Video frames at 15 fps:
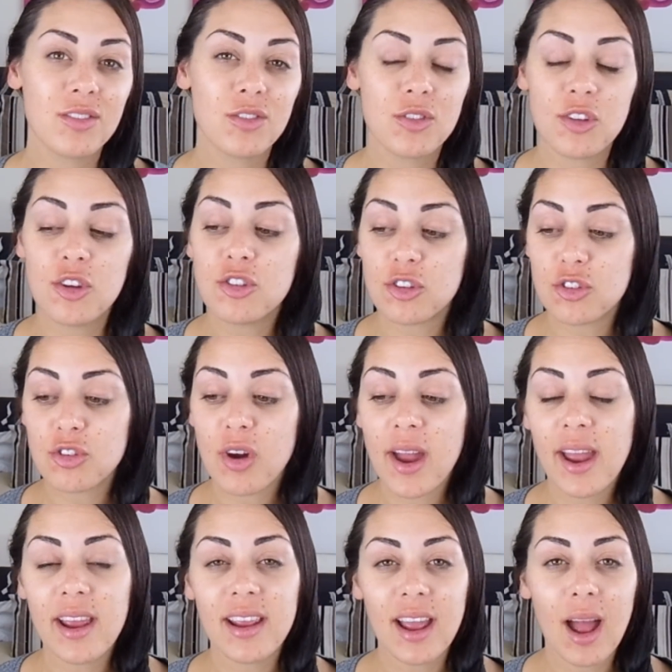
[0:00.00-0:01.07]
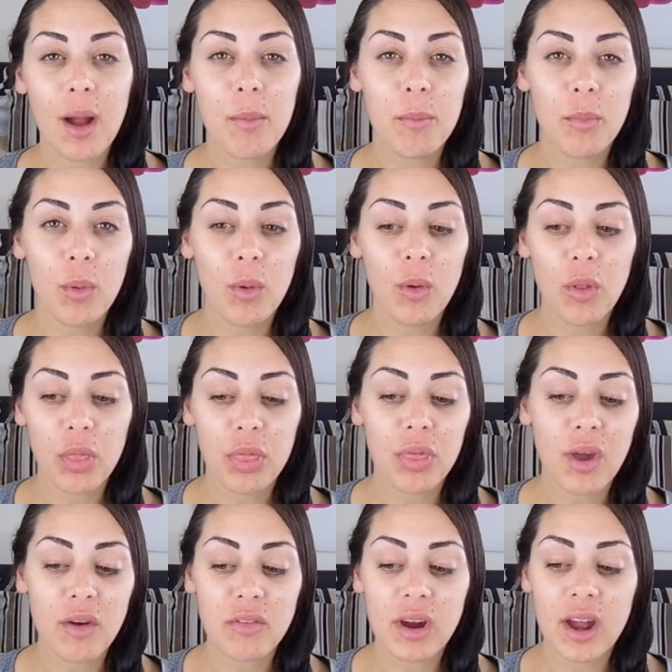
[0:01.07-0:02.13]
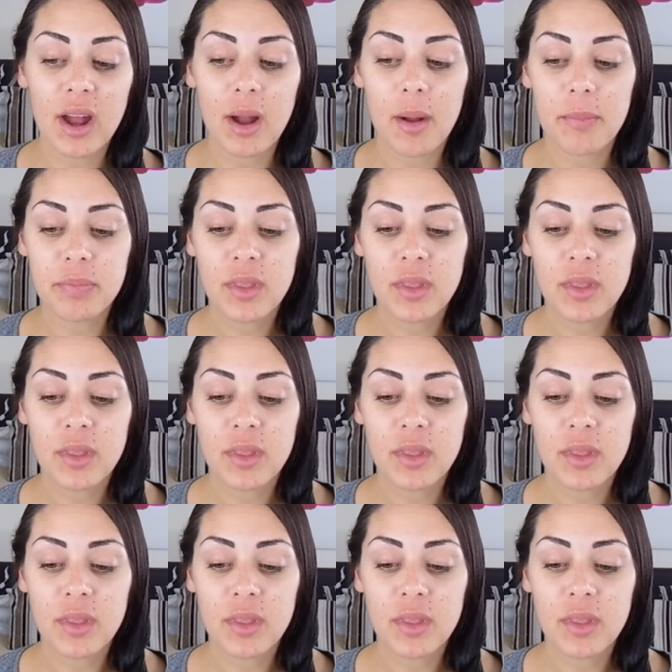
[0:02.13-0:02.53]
you should try a more thorough